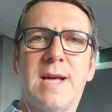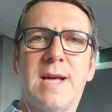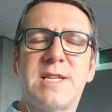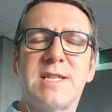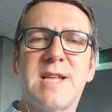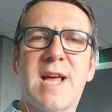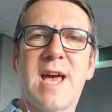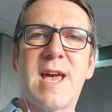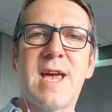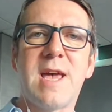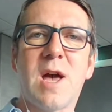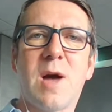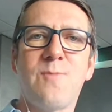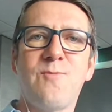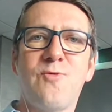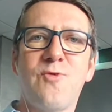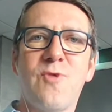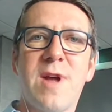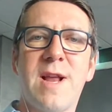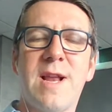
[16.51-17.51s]
And today,
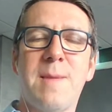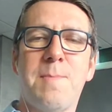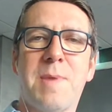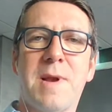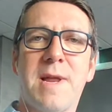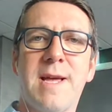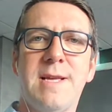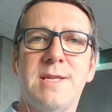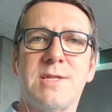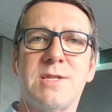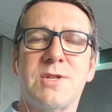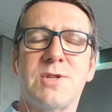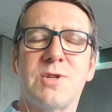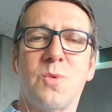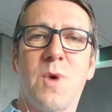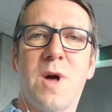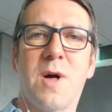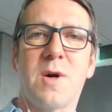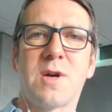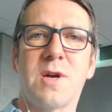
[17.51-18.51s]
I'm really pleased
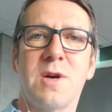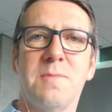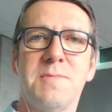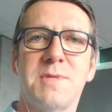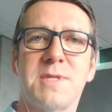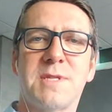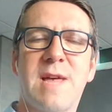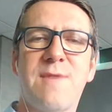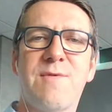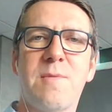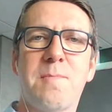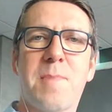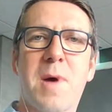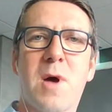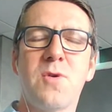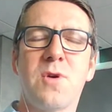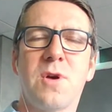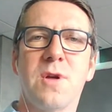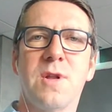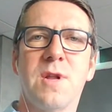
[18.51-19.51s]
to welcome Stephen
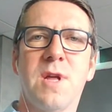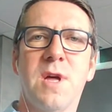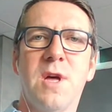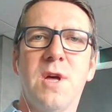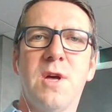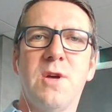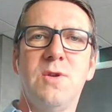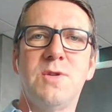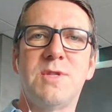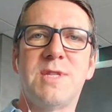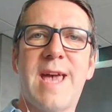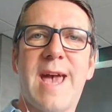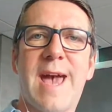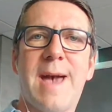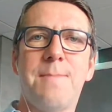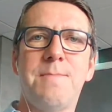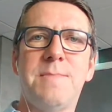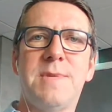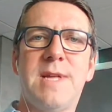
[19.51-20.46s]
Bogan, who's the